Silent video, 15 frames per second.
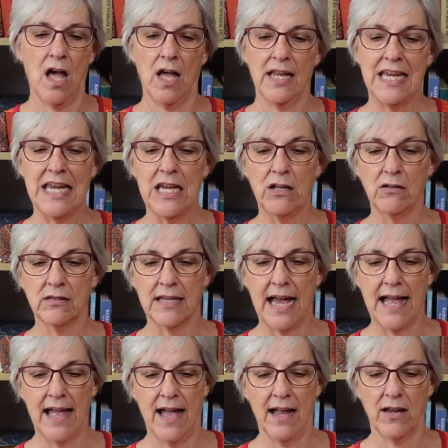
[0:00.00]
heel
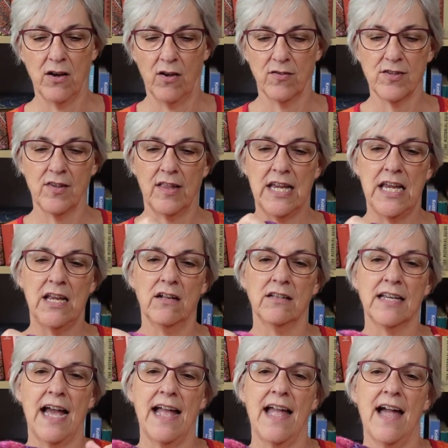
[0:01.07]
diagonal. So the heel
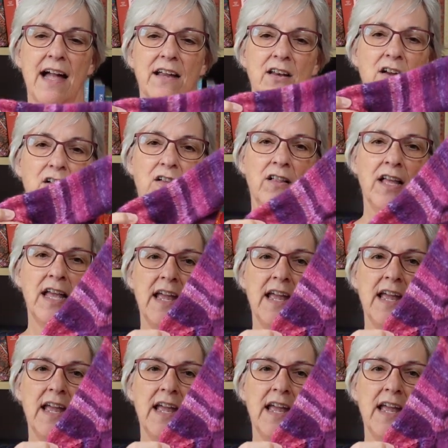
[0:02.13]
diagonal